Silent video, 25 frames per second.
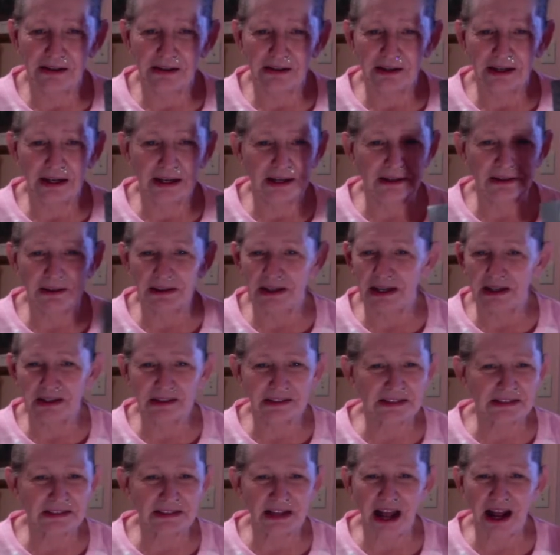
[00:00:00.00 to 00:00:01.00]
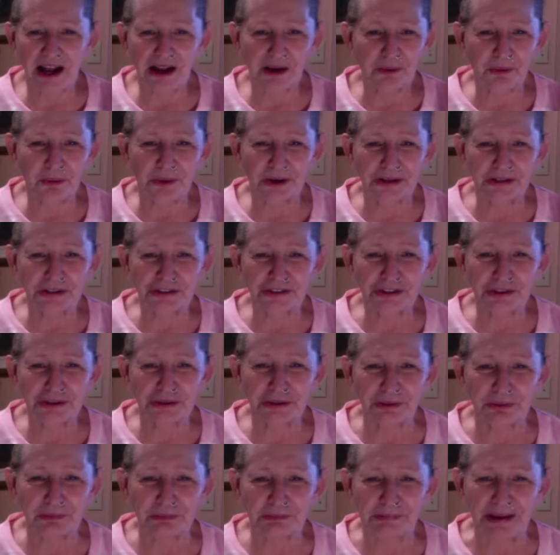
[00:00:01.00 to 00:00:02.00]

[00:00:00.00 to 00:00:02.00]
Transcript: It's not going to